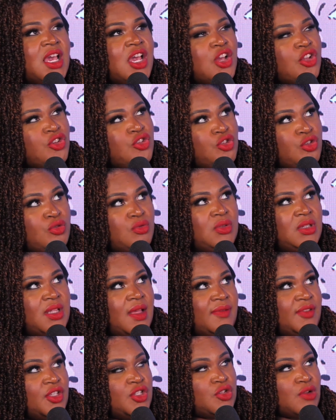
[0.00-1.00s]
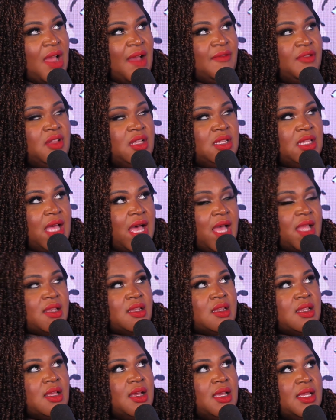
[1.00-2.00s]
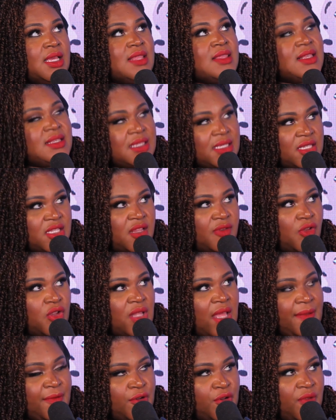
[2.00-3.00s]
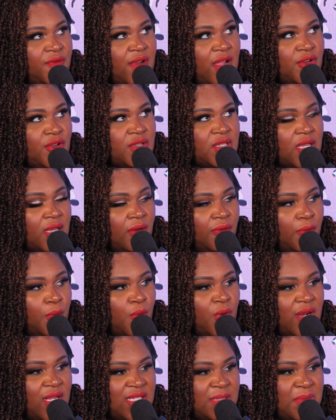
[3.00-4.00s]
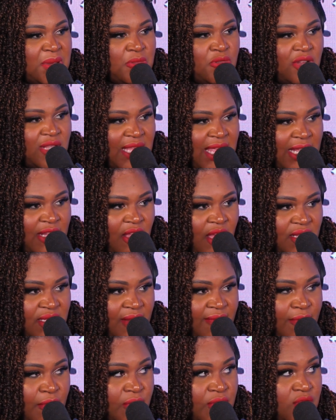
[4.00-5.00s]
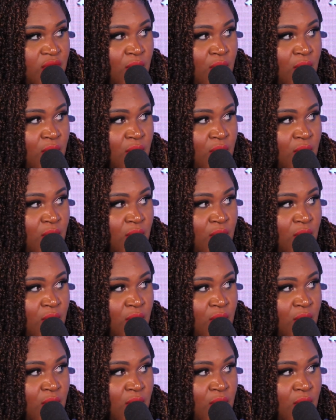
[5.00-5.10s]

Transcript: Do you love to travel a lot in this season of your life, or do you find yourself wanting to be more landlocked and focused on